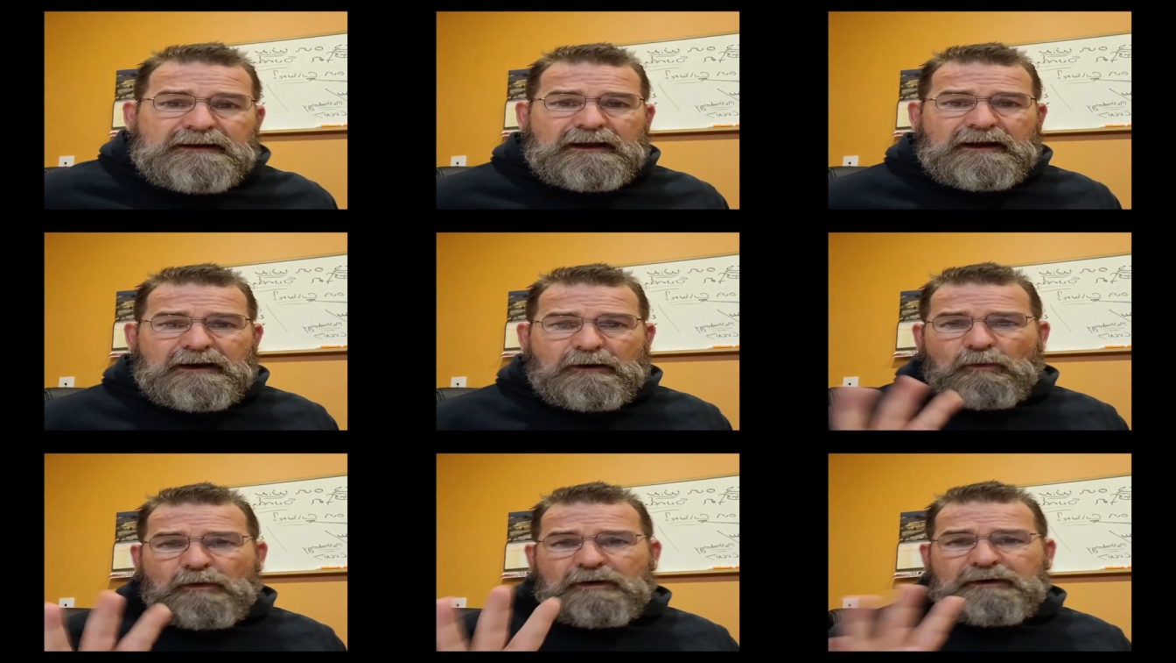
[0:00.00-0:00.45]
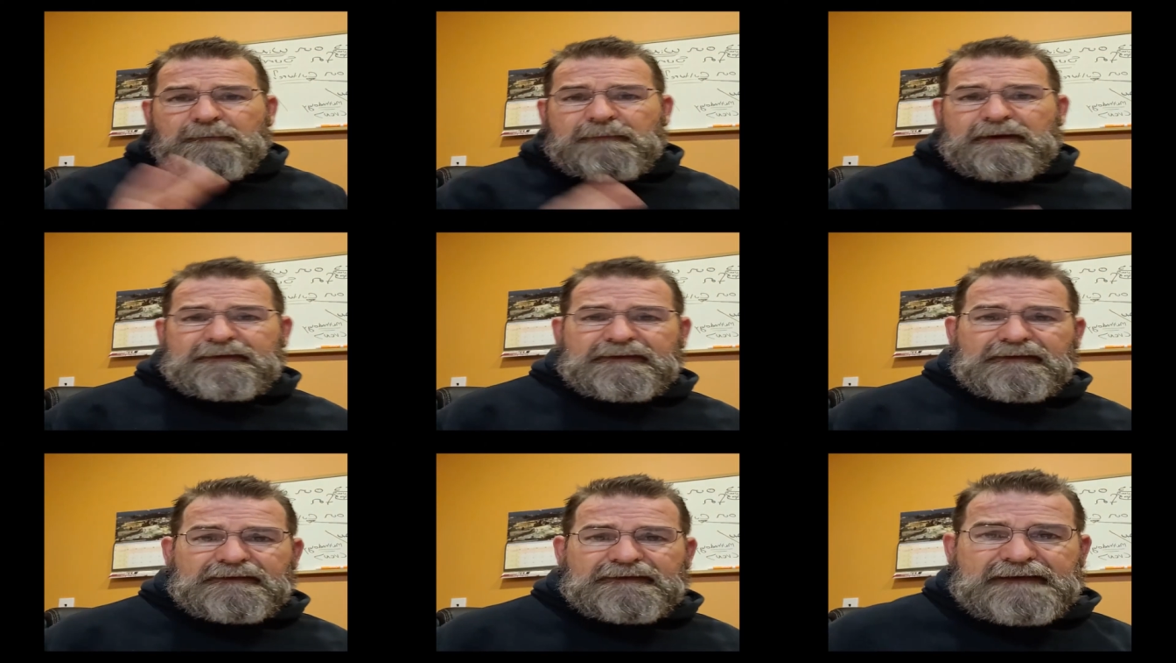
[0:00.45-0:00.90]
and I want to
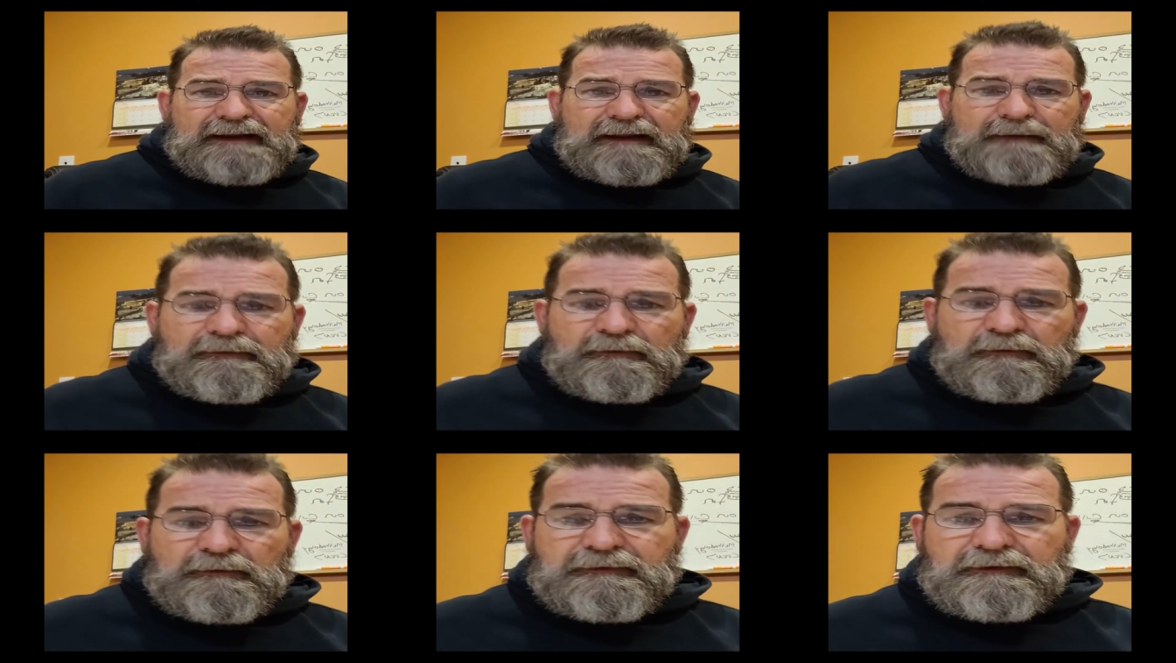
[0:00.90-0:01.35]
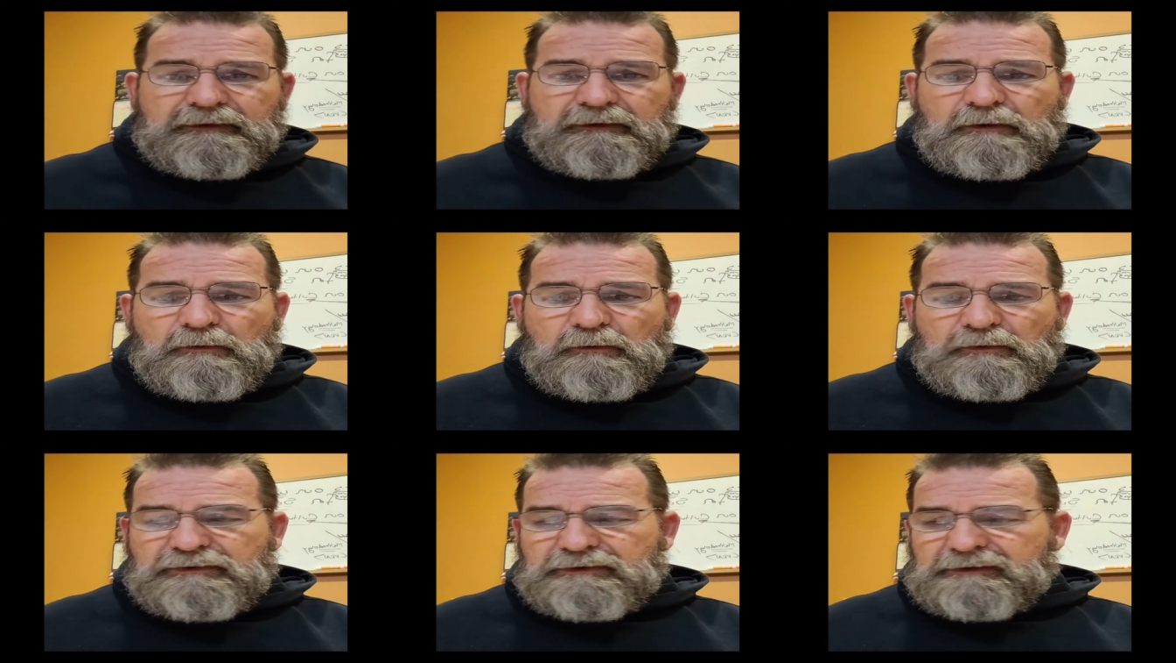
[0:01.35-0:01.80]
make this statement with you.
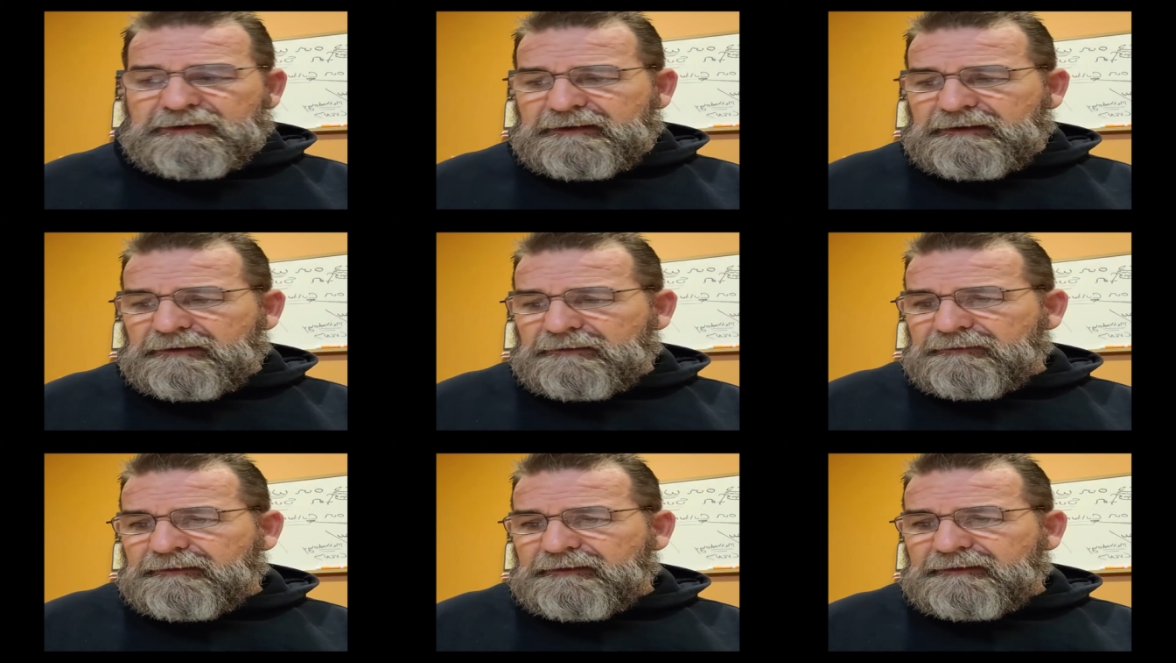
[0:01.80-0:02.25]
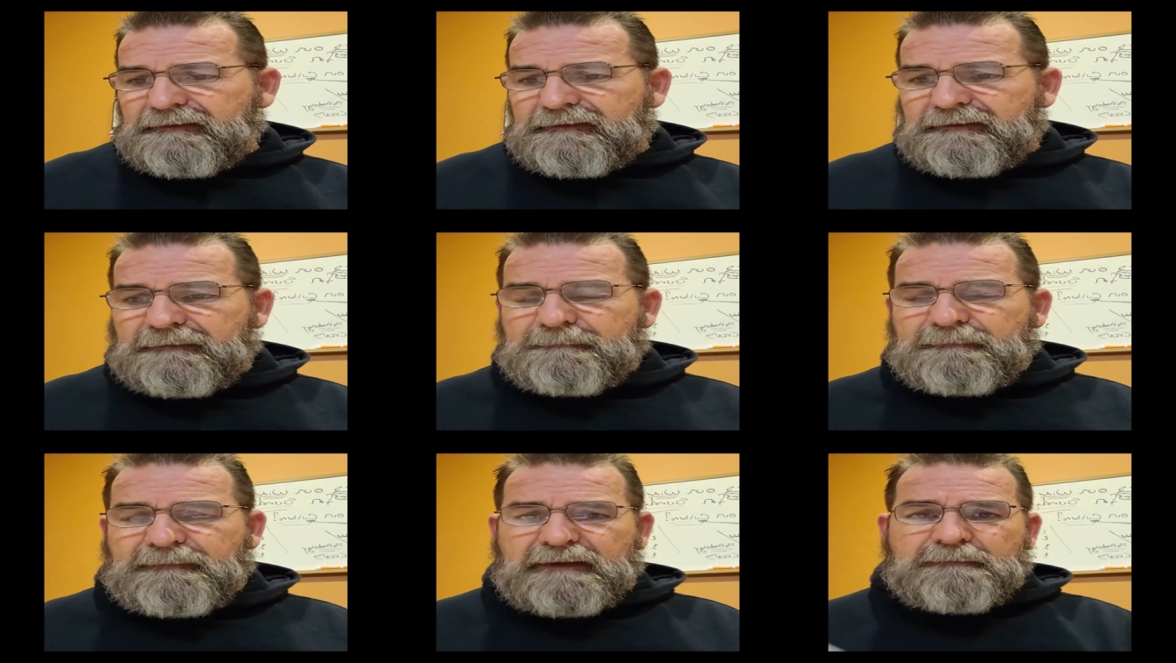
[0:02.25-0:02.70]
I want you to hear
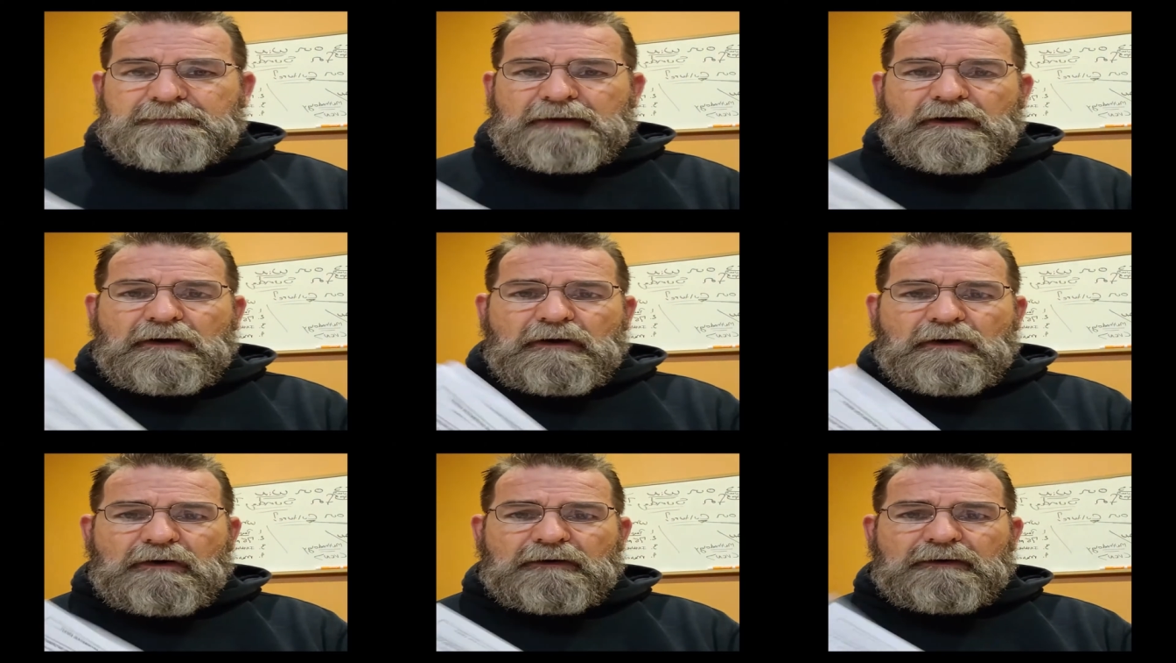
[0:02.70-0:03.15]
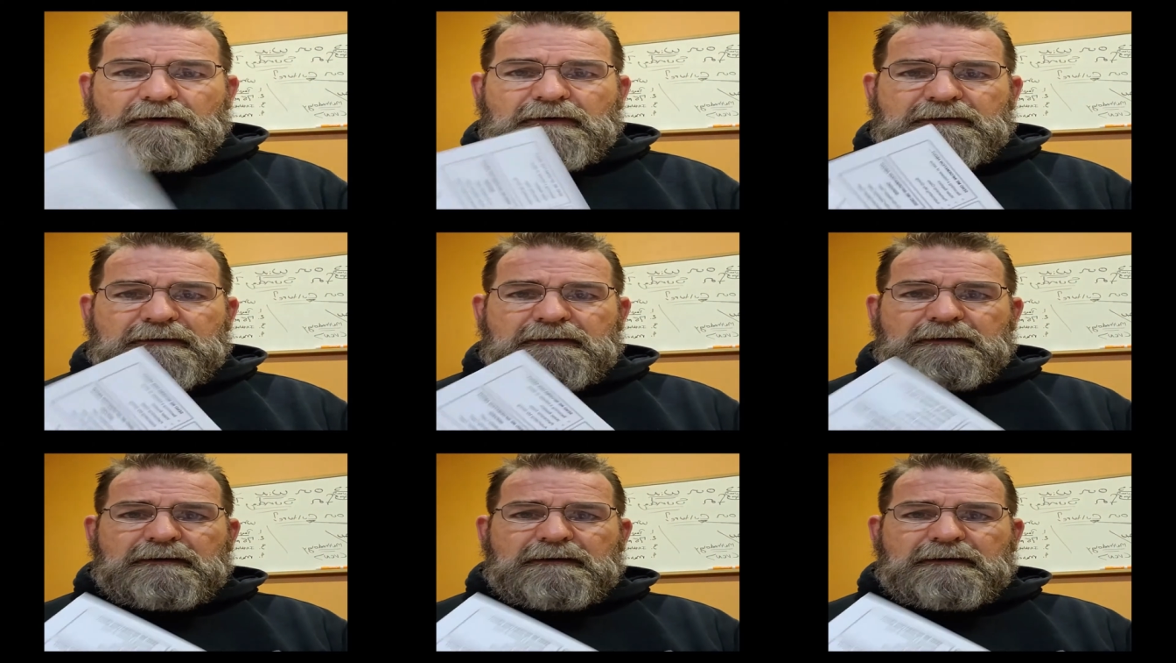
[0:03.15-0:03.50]
this in my heart.